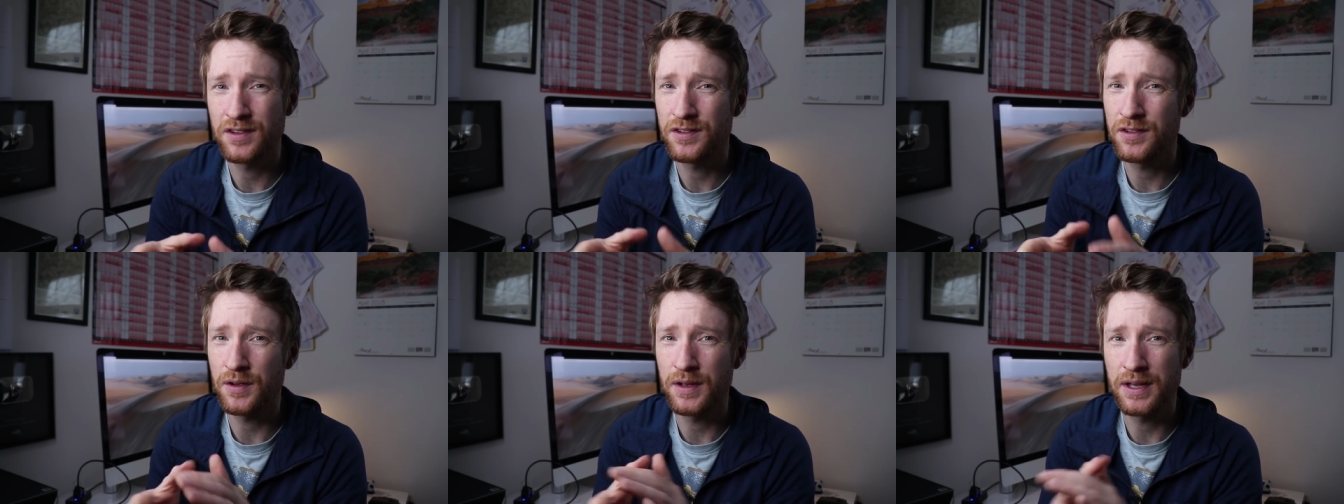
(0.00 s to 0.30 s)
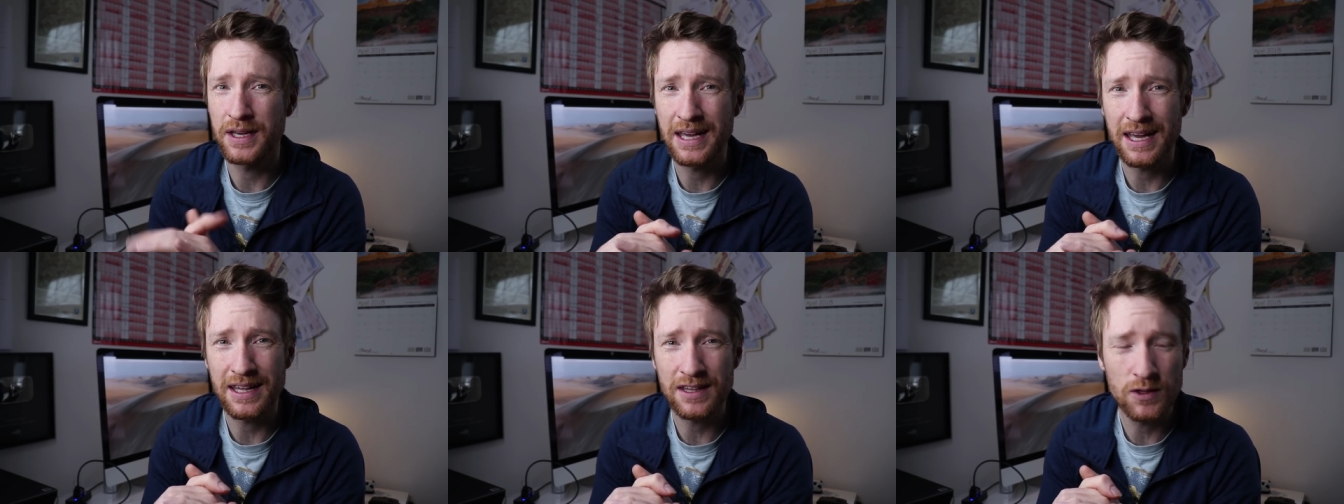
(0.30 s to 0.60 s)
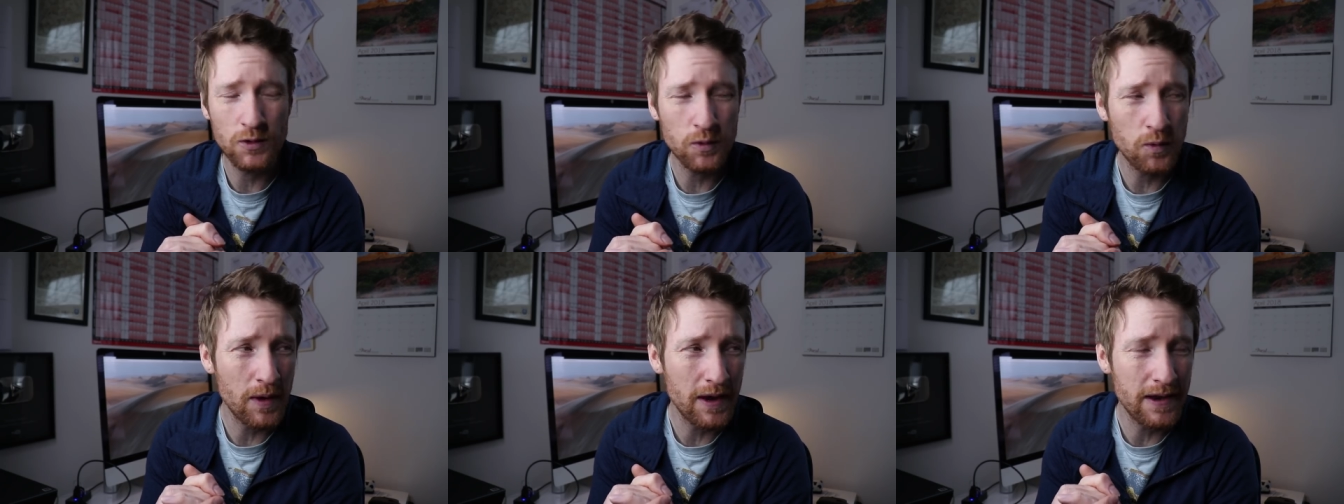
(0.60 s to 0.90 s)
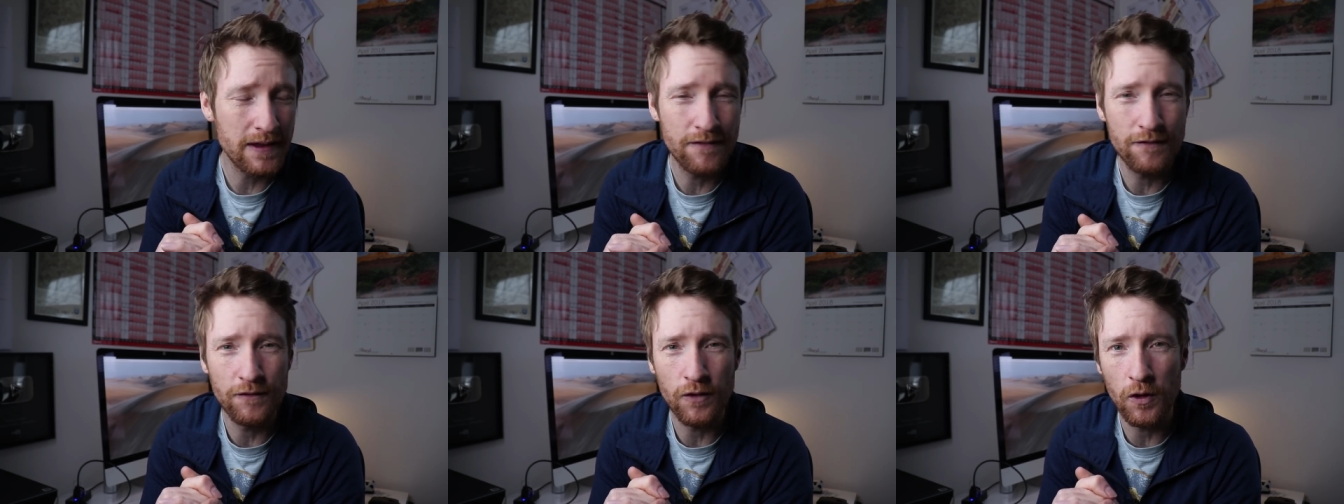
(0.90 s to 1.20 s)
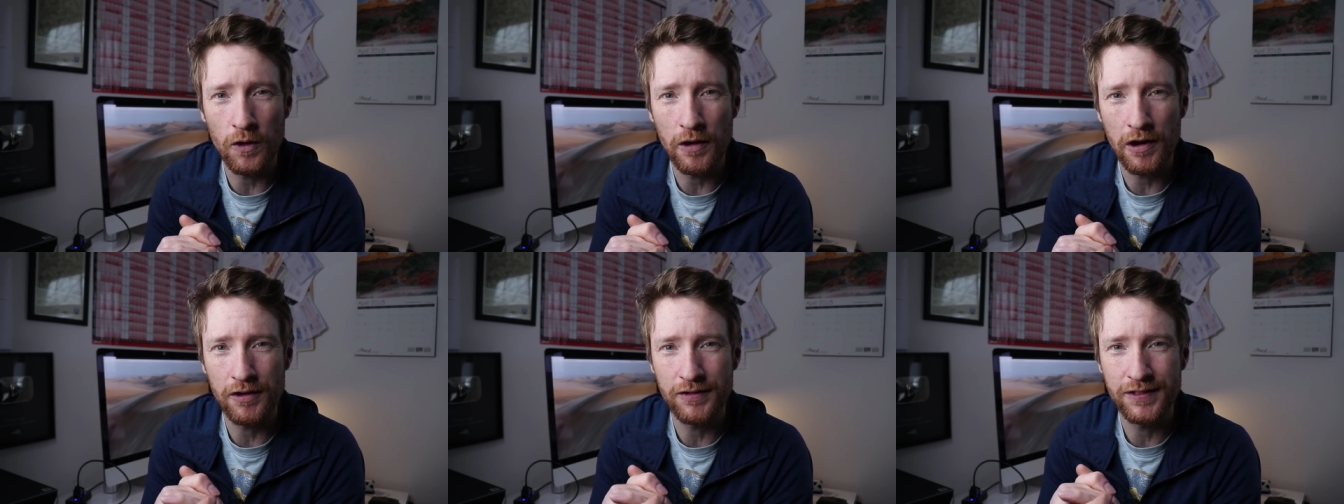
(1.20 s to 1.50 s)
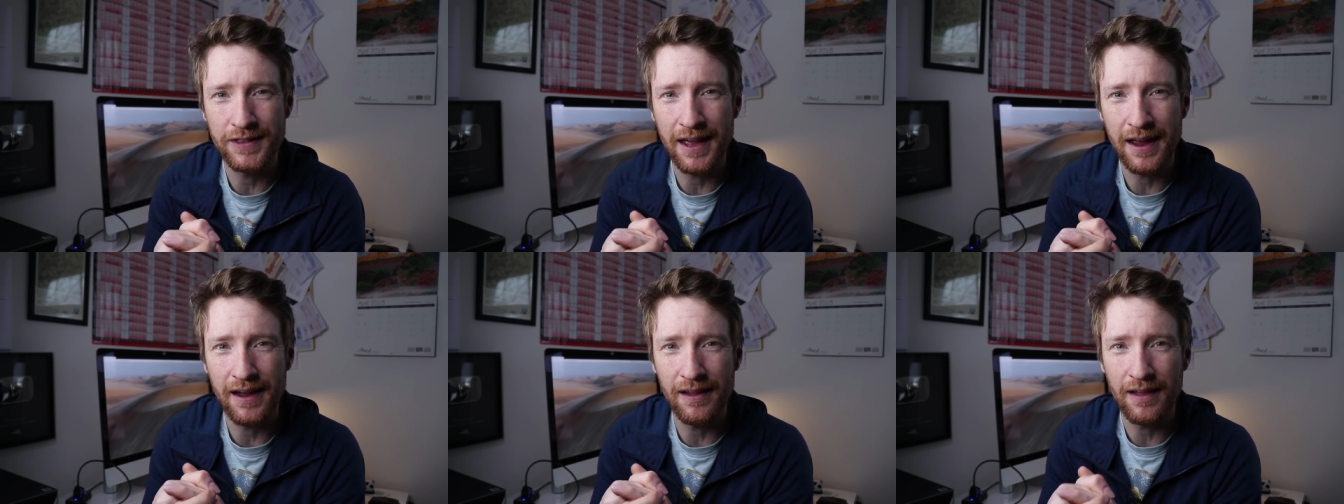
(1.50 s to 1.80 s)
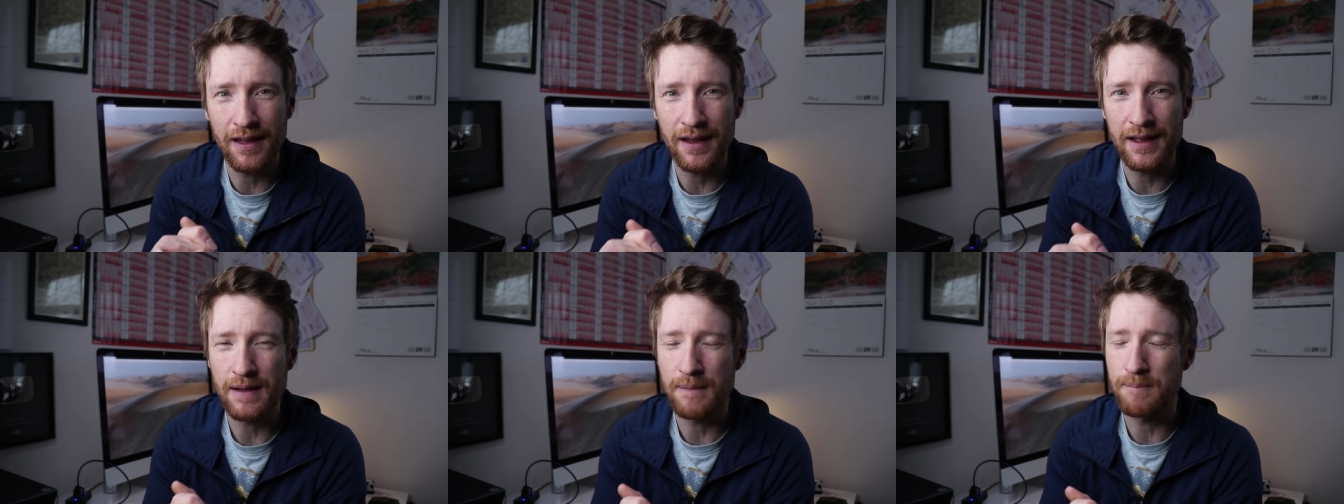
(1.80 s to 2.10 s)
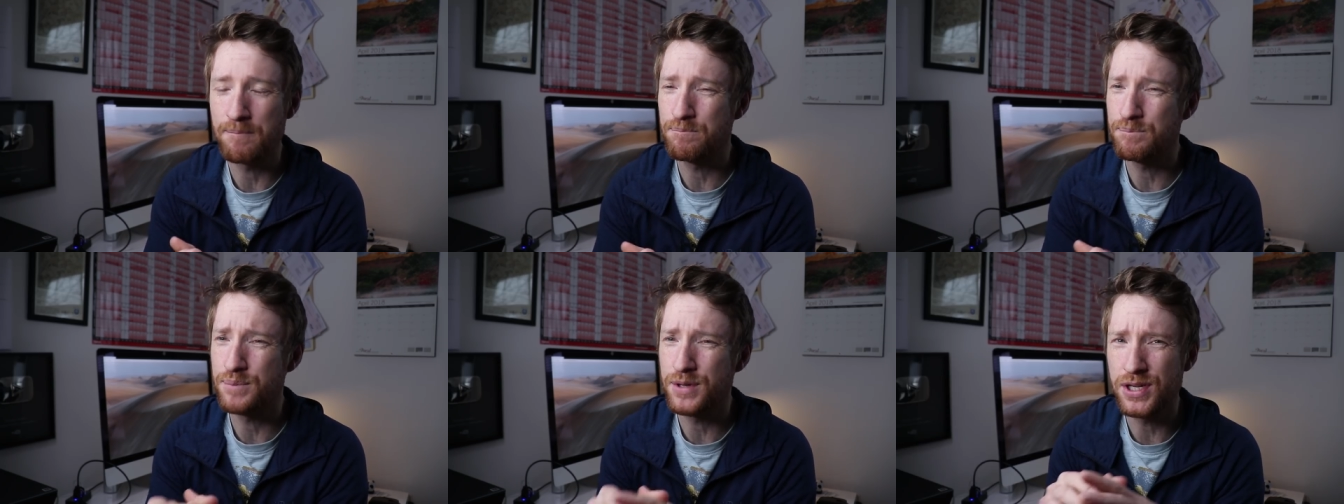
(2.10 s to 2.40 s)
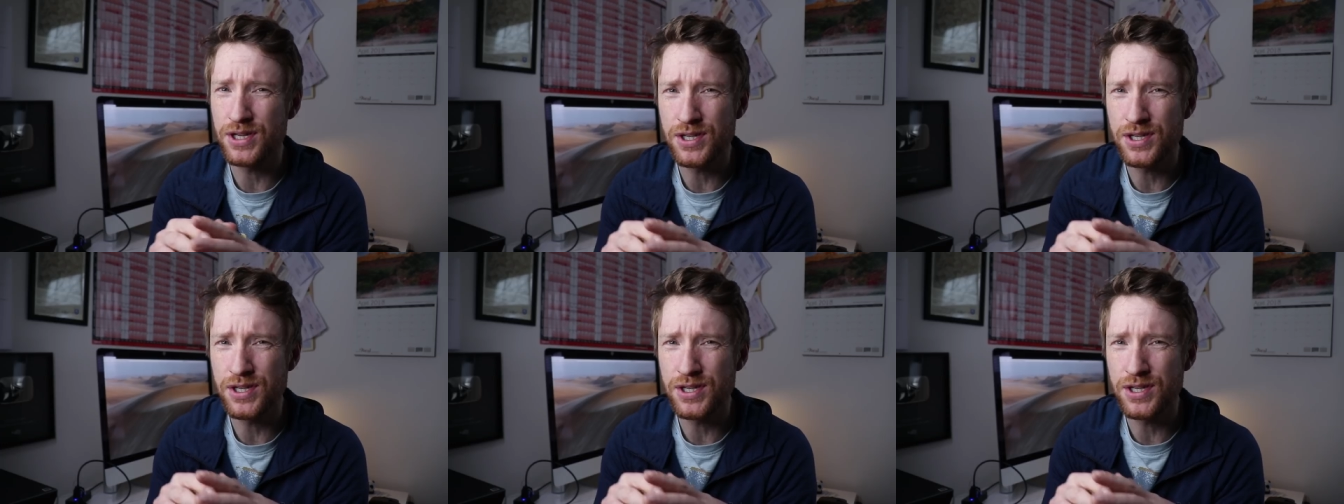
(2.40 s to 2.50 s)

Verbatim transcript: so you get 24 hour daylight and